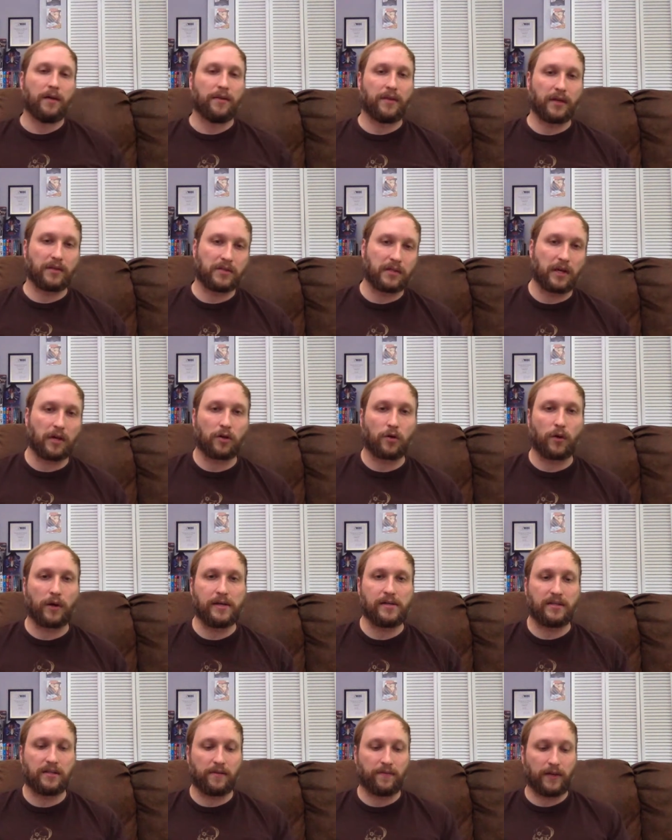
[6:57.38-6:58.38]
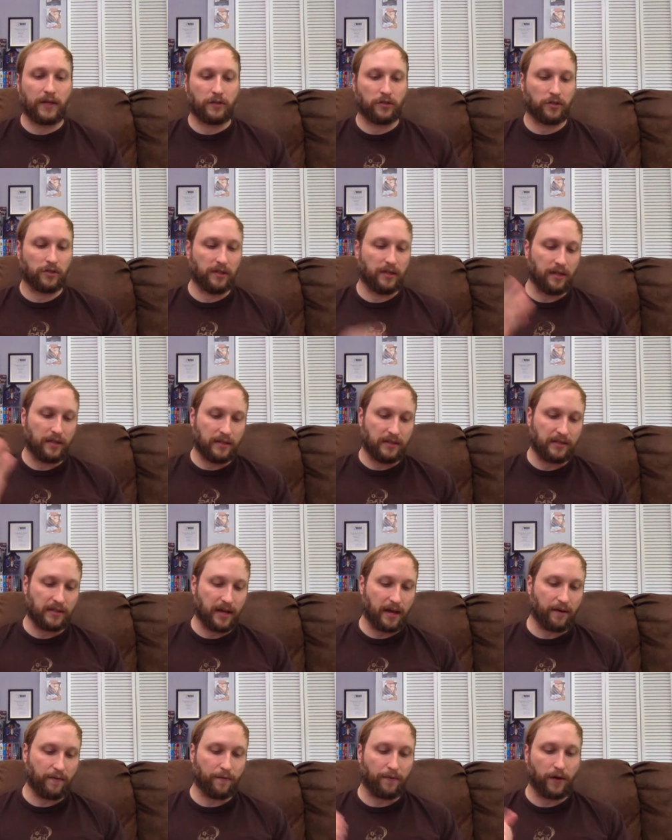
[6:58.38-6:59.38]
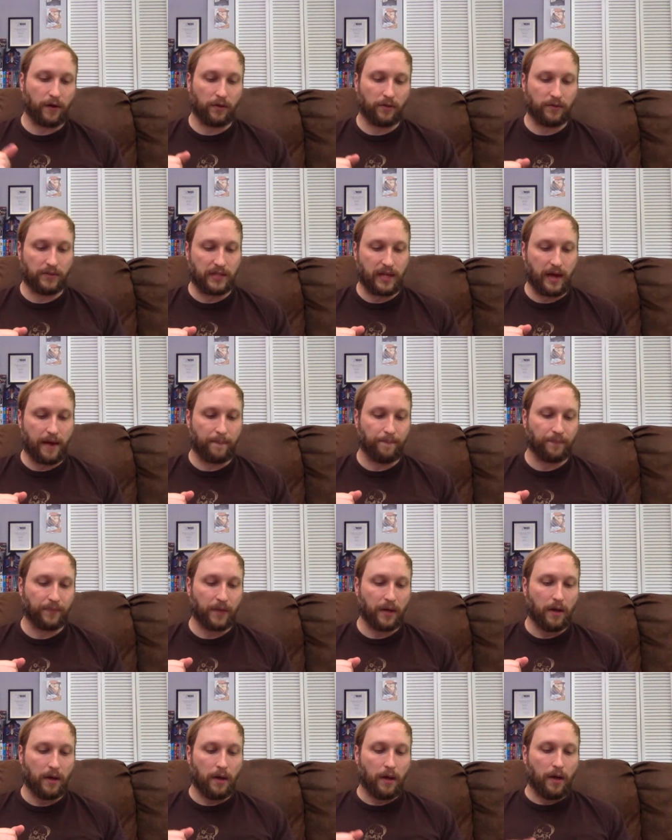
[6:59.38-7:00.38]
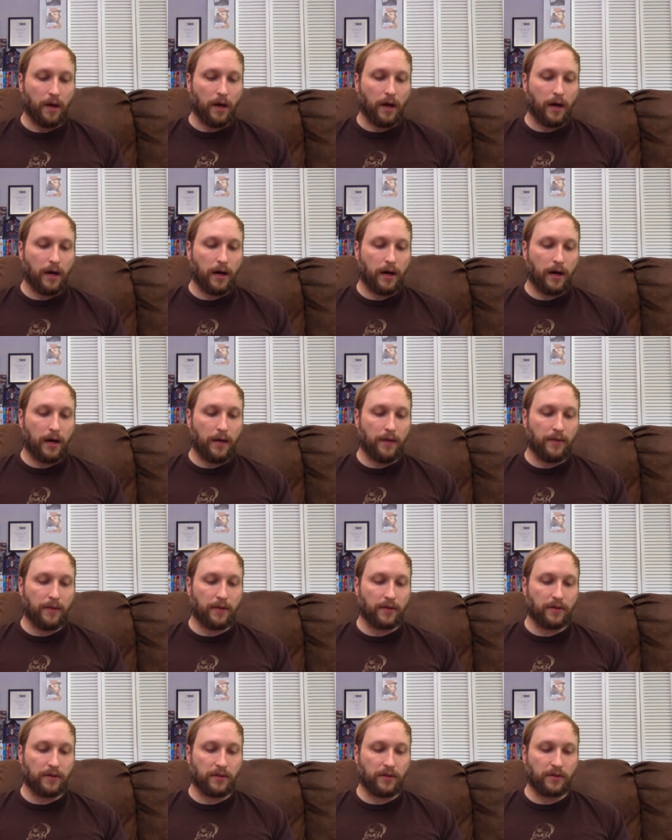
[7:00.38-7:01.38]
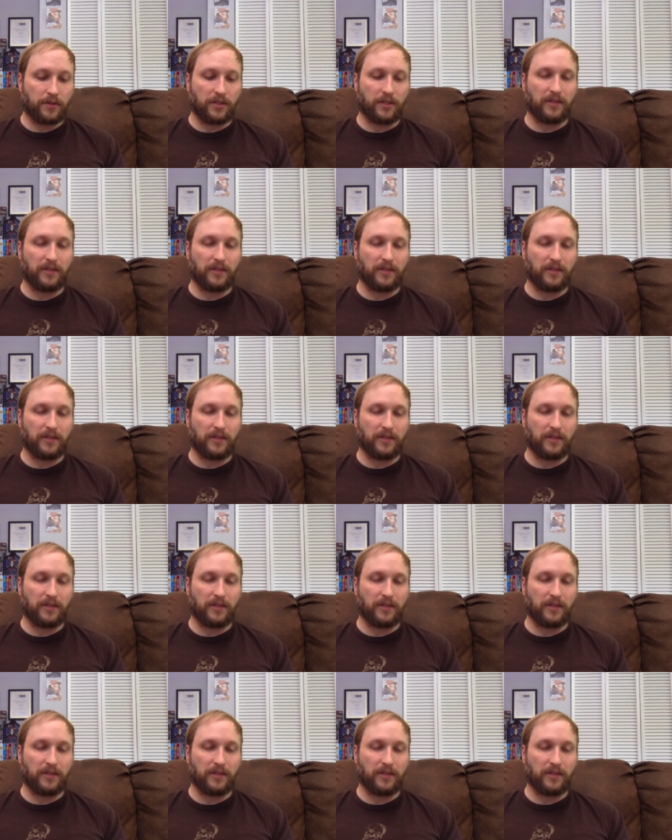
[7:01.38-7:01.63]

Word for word: things get crazy eventually. And this kind of follows that. Uh, there, there's a